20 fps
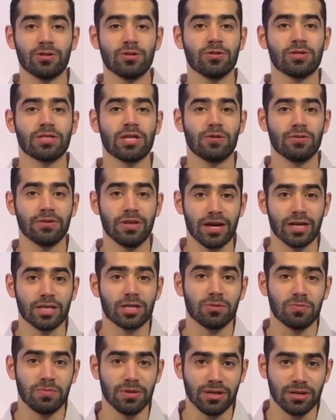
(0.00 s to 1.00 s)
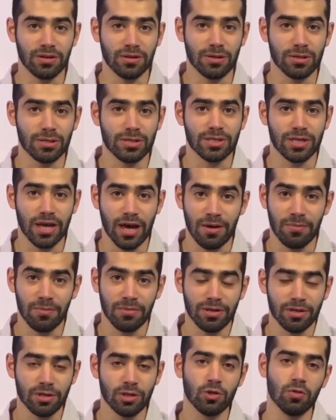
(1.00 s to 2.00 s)
introduce our next speaker,
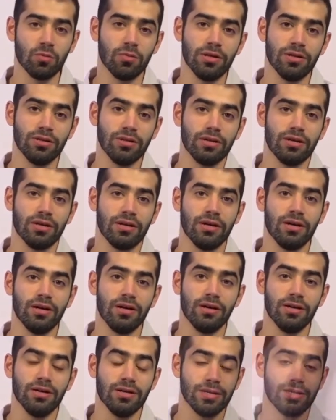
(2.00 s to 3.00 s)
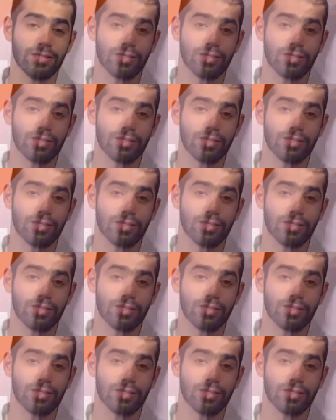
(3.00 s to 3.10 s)
Sam Newman. Uh,